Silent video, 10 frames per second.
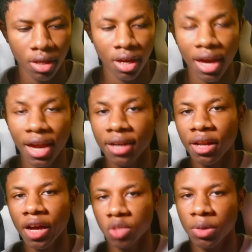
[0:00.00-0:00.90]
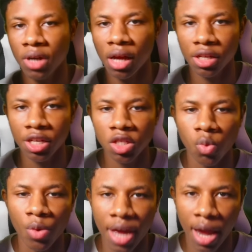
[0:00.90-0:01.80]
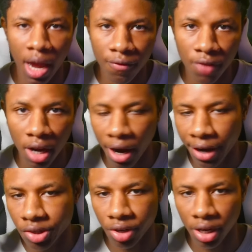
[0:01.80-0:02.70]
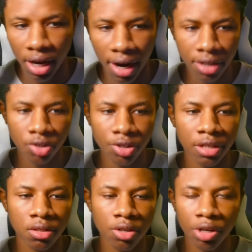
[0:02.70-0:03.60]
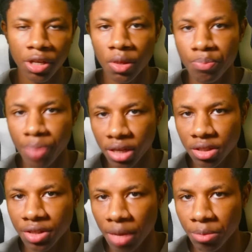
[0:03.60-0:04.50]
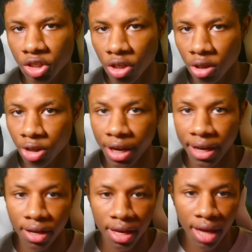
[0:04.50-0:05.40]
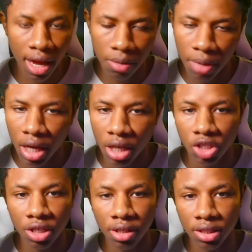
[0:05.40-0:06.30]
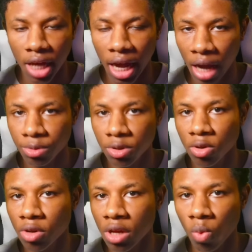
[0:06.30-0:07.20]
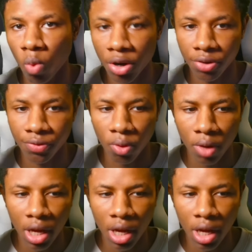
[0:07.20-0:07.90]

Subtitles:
And last but not least, we have Kaiser. Kaiser is literally the best damage dealer in the game. She is absolutely wonderful.